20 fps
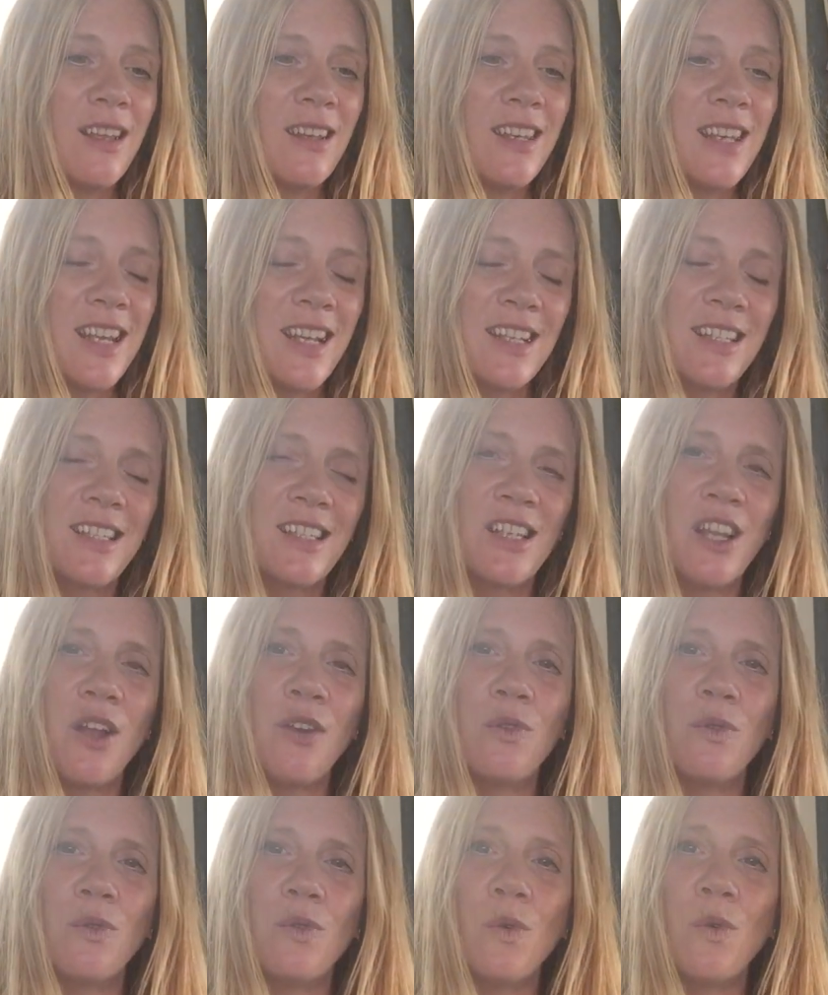the
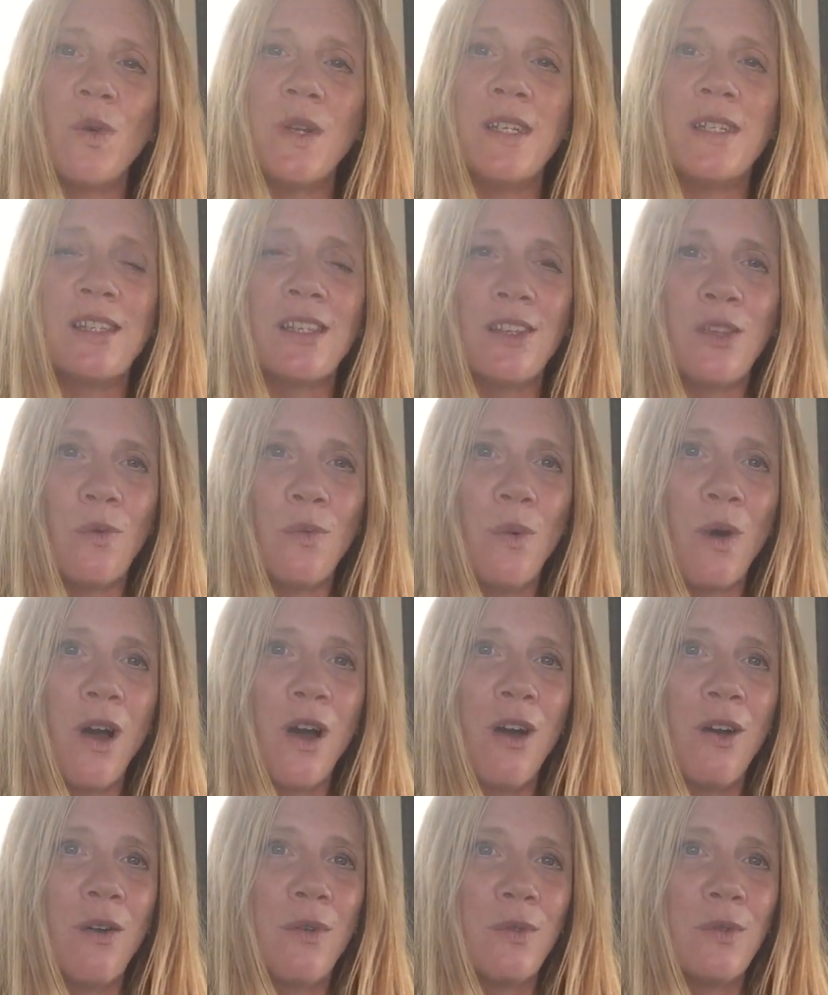external noise of the
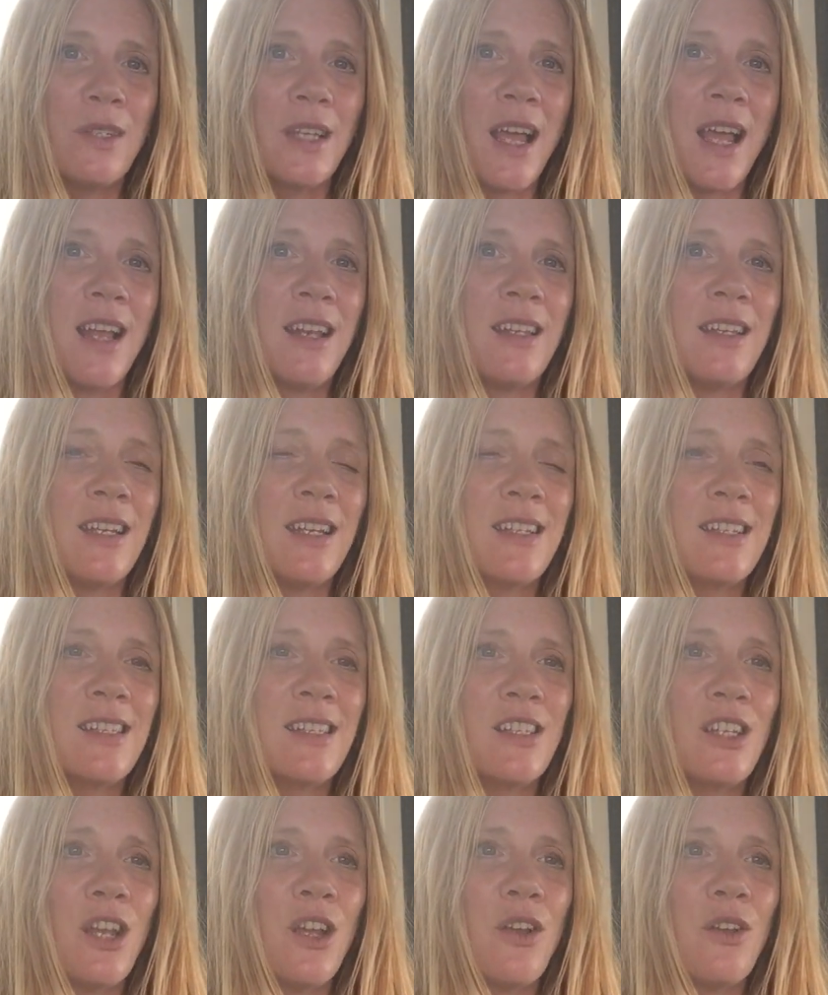world and the
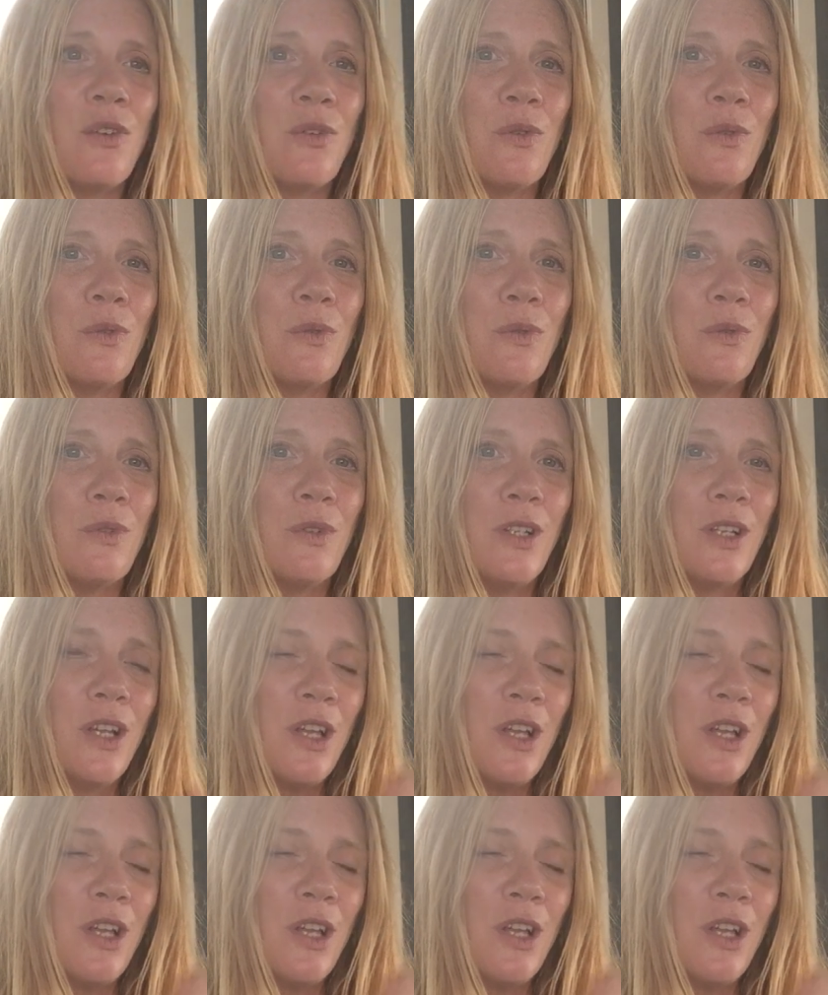external